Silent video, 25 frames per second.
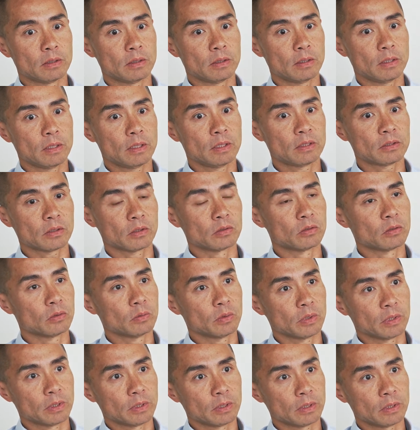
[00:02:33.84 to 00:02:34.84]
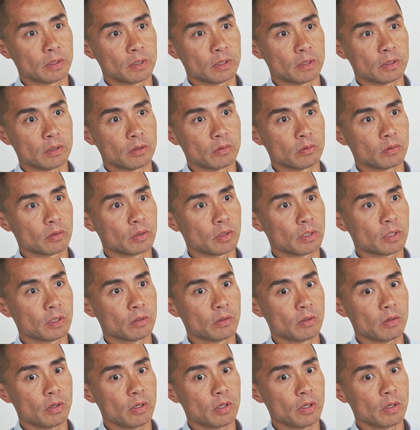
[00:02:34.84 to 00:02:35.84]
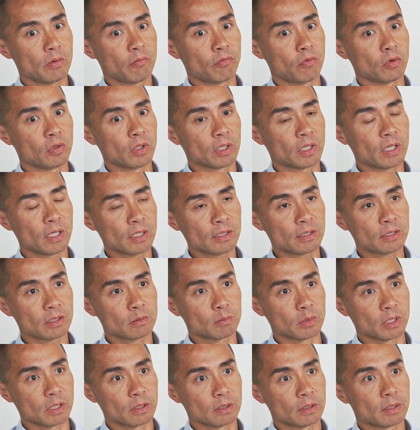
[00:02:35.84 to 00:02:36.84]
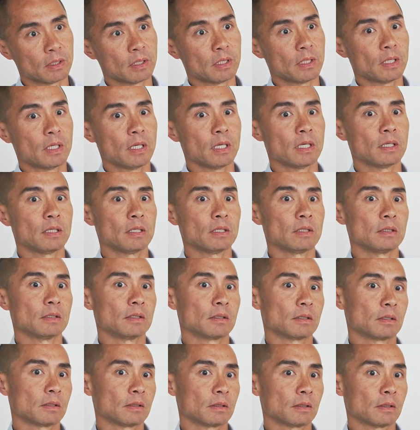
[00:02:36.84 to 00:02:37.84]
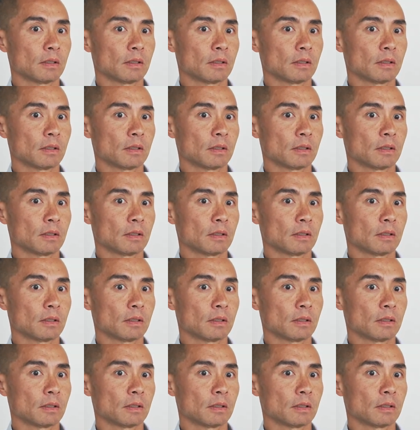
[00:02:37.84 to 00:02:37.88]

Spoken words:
in so doing, for the customer, it is